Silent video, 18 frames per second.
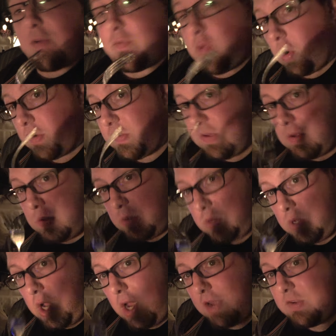Now, of course,
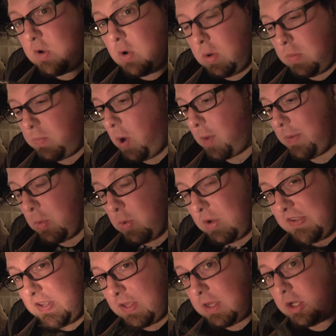you guys heard probably
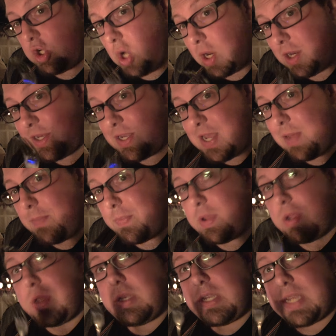recently, Johnny
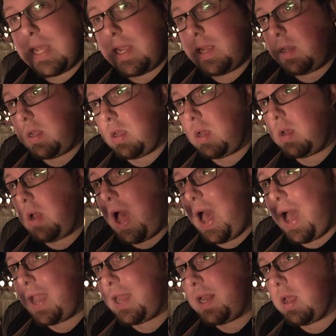Depp did
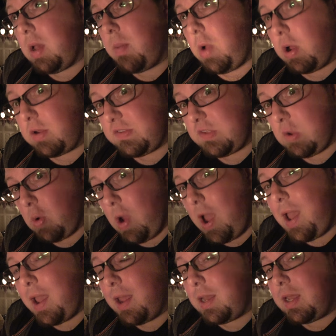hide amongst the
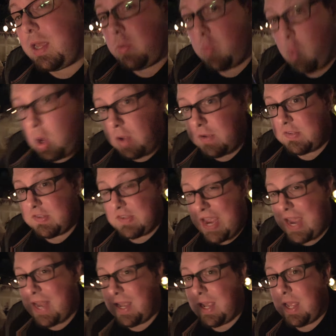ride. He was
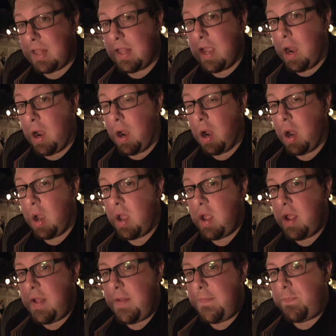standing in there,
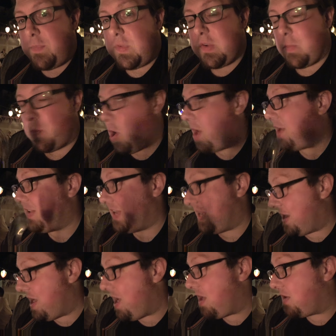
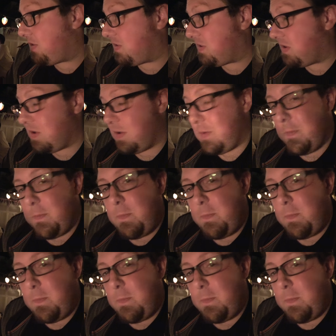surprising guests.